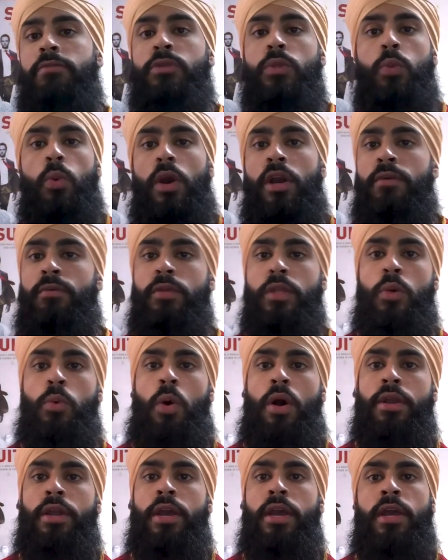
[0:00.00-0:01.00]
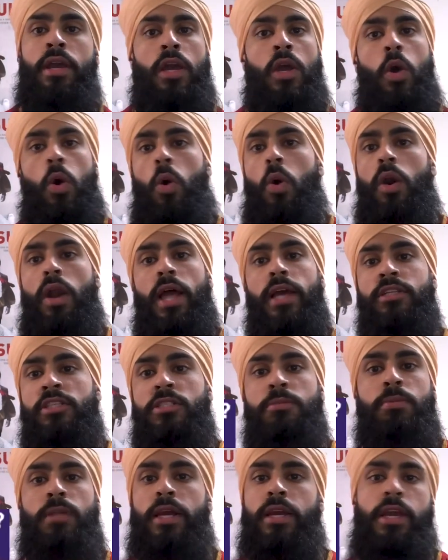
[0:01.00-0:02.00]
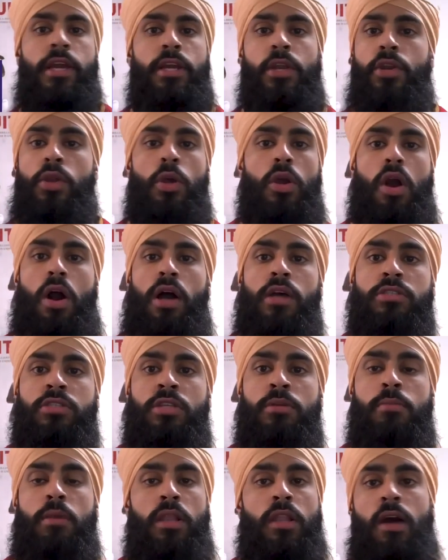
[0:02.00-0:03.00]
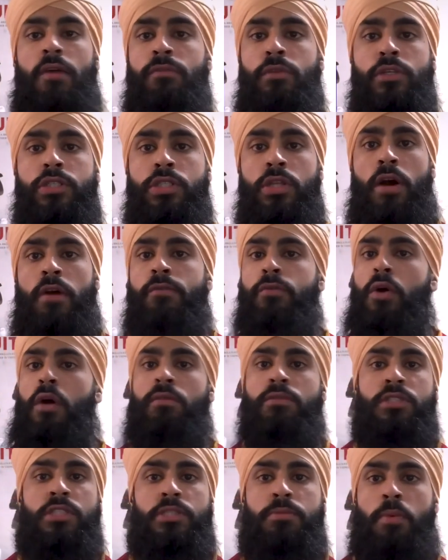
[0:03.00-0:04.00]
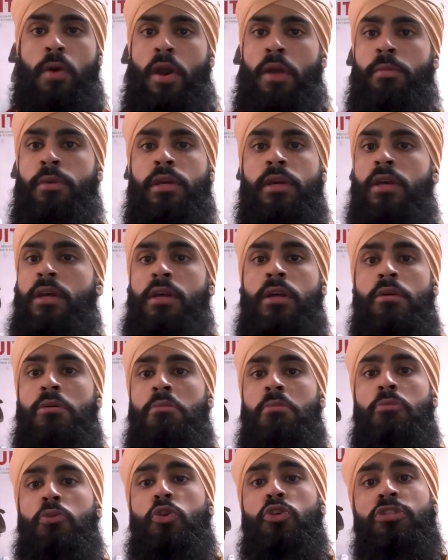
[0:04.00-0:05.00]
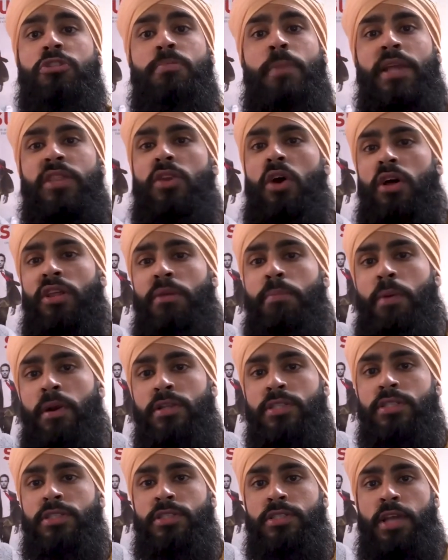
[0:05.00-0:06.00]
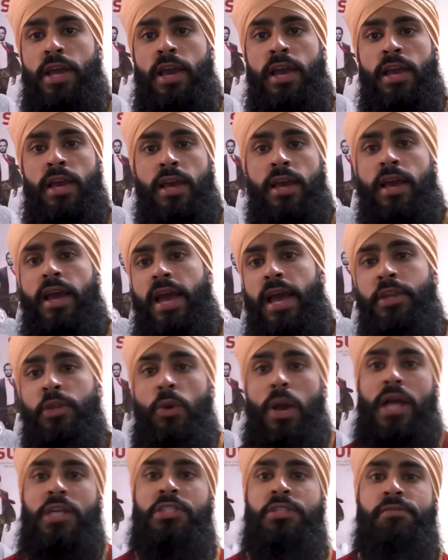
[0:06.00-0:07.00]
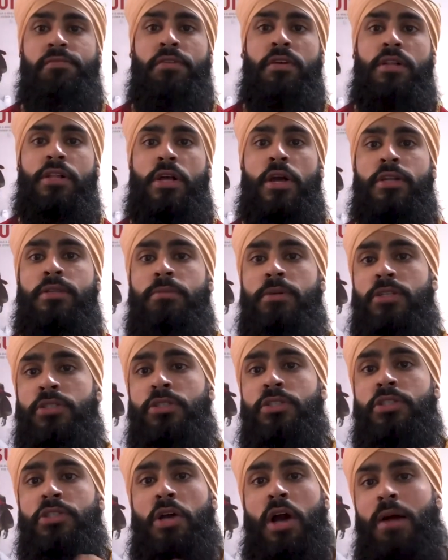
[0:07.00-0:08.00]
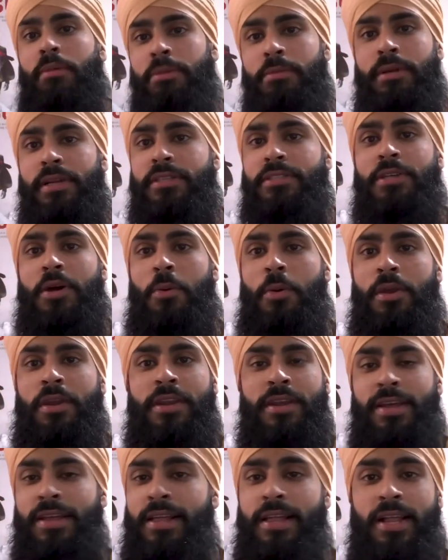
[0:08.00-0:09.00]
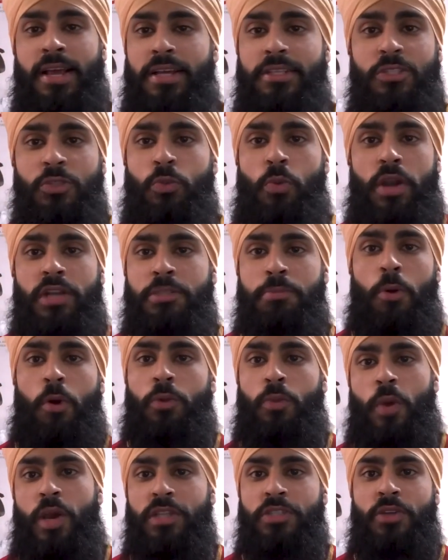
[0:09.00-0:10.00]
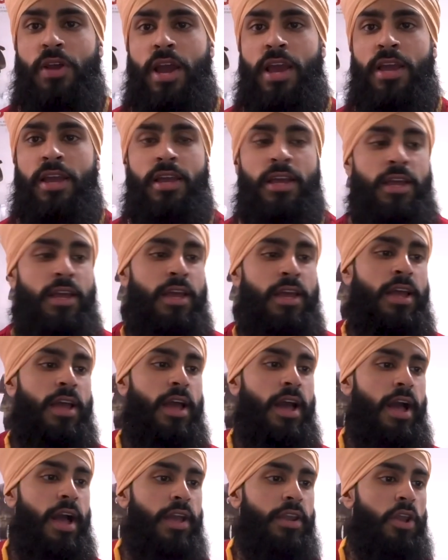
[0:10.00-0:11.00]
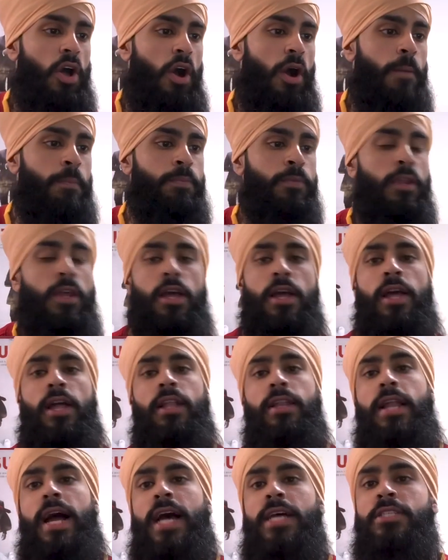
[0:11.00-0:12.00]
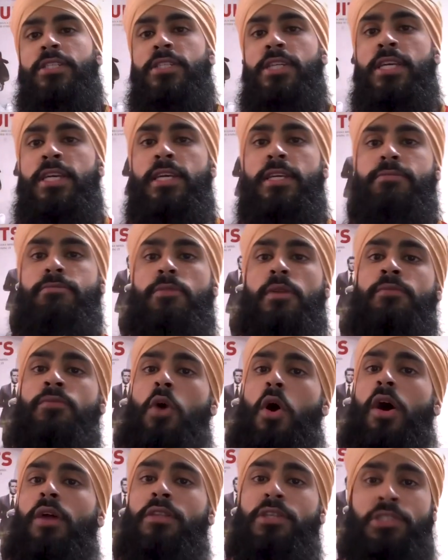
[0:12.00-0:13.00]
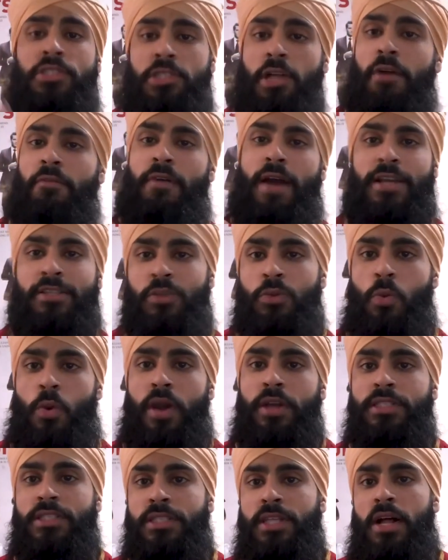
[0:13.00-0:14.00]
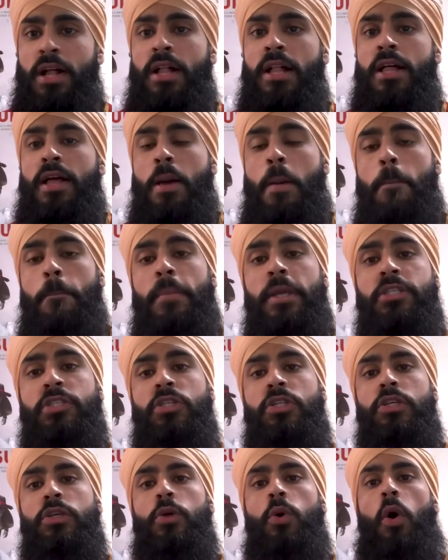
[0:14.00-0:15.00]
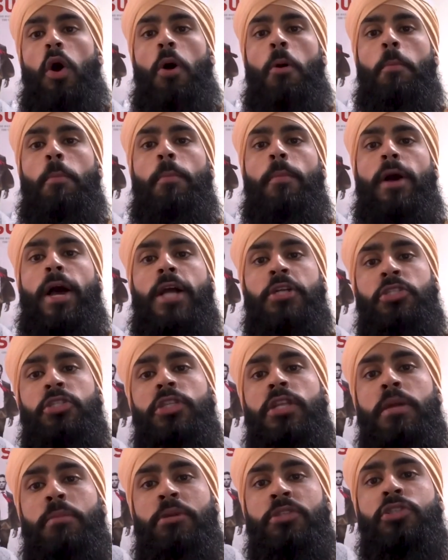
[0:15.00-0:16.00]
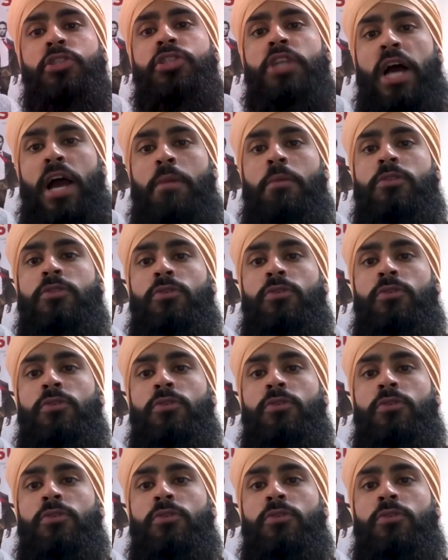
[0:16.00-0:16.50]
to work with you one day. Or like, just be like, hey, you're doing awesome. I love your stuff. You always inspire me. You just made the other person's day, and you actually feel good because you just complimented someone. It just works both ways, right? And lastly, if the other stuff hasn't worked still, make sure you actually limit your time on